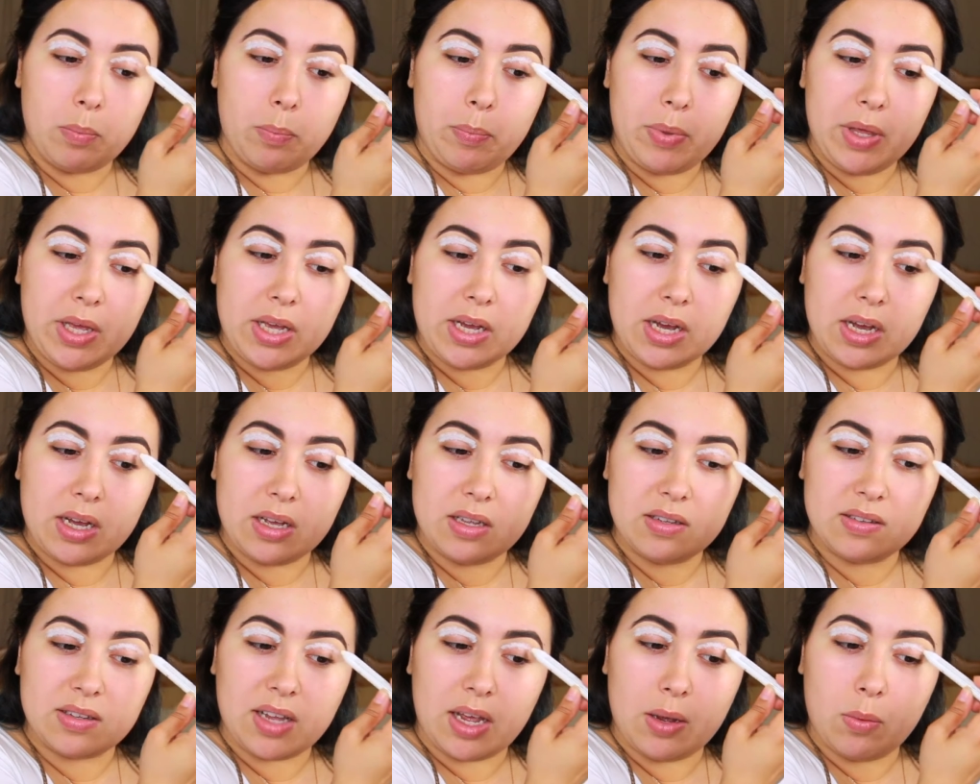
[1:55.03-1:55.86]

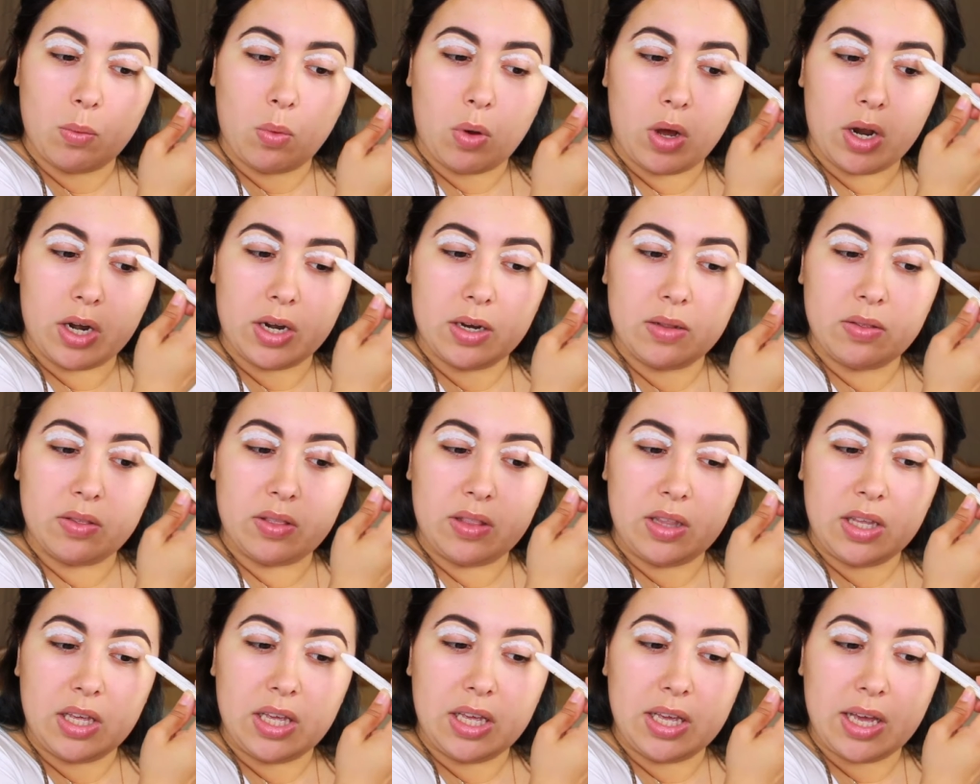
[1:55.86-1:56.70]
because I want
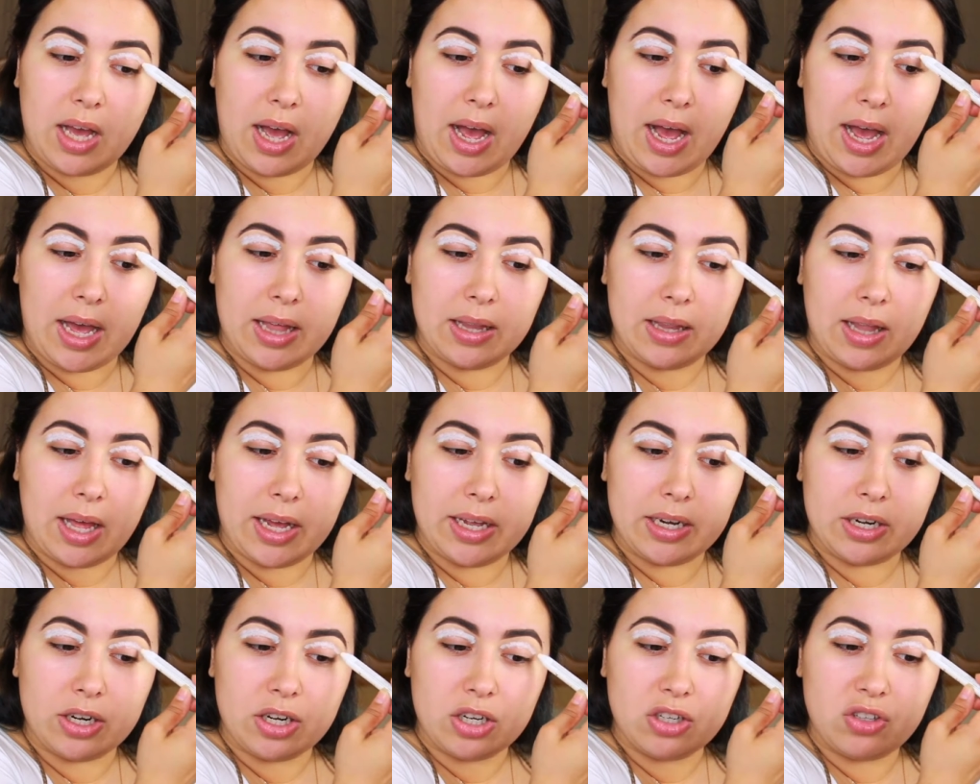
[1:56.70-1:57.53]
the
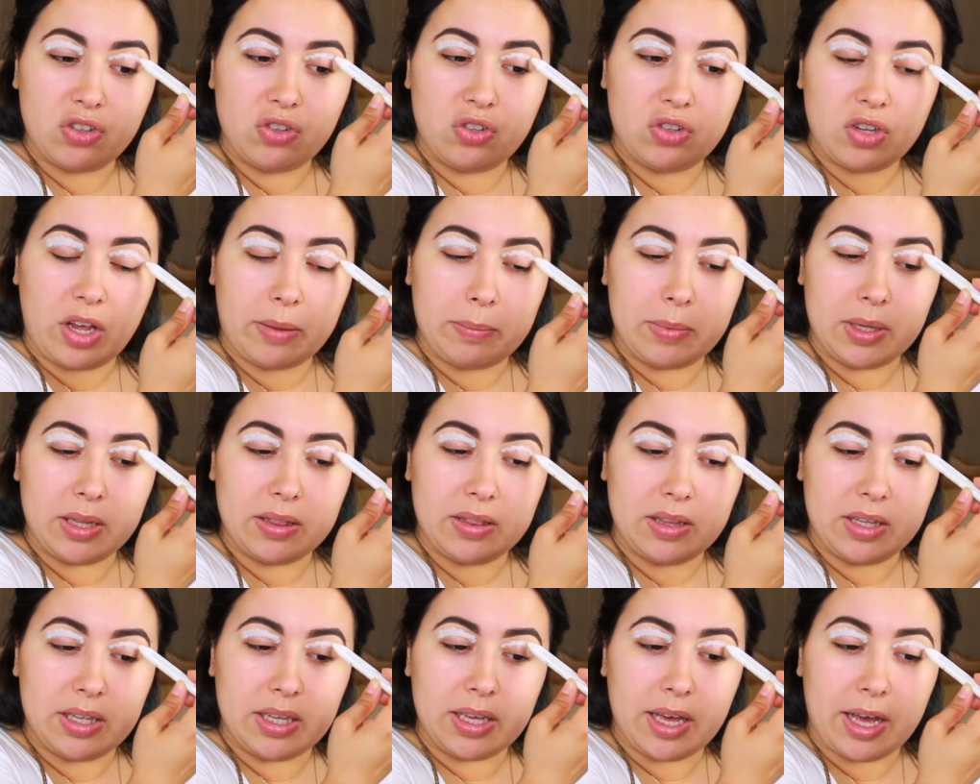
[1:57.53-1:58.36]

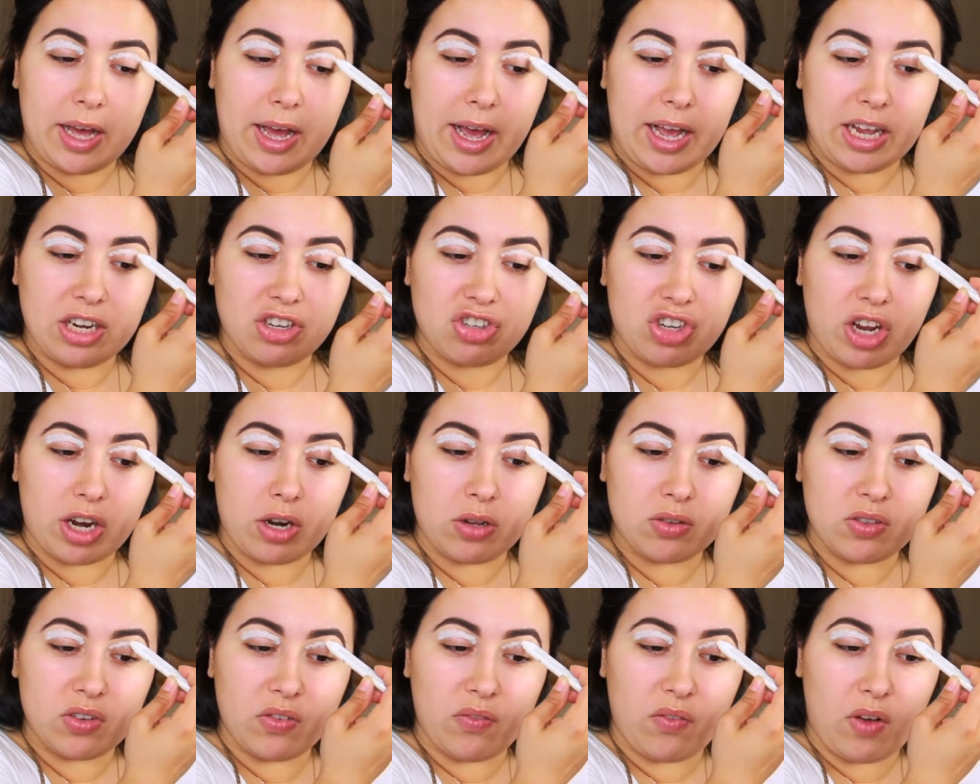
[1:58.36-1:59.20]

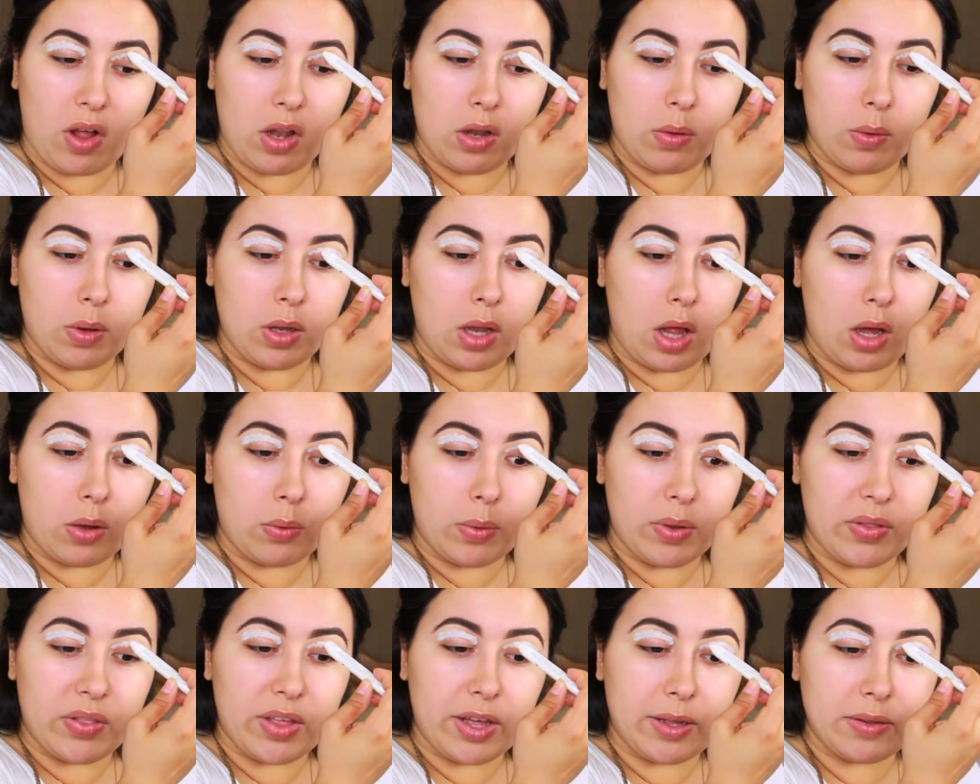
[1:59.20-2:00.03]
eyeshadow to follow along with